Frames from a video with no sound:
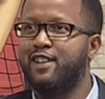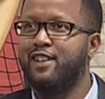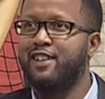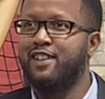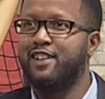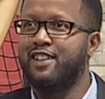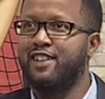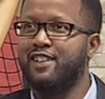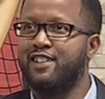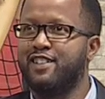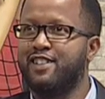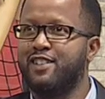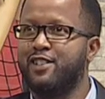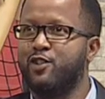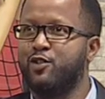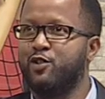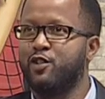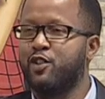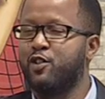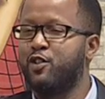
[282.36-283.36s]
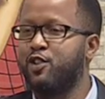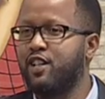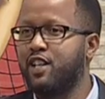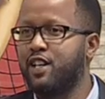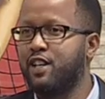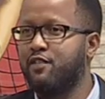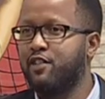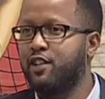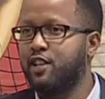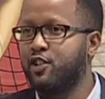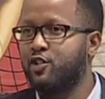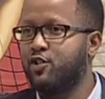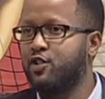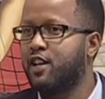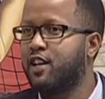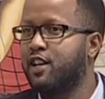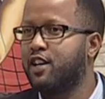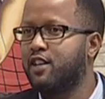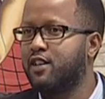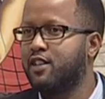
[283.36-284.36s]
and you're only given a
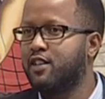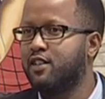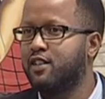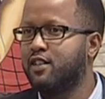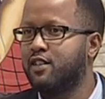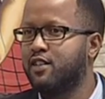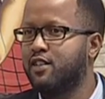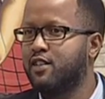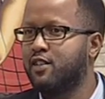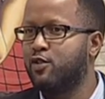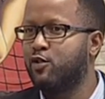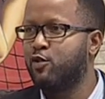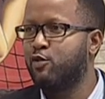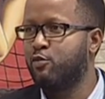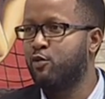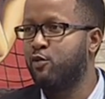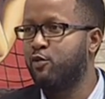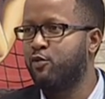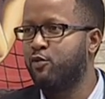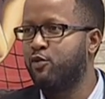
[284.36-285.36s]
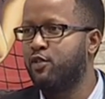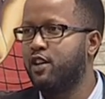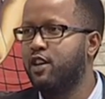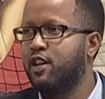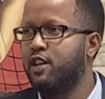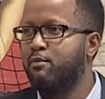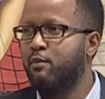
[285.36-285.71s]
truck to move. Mm.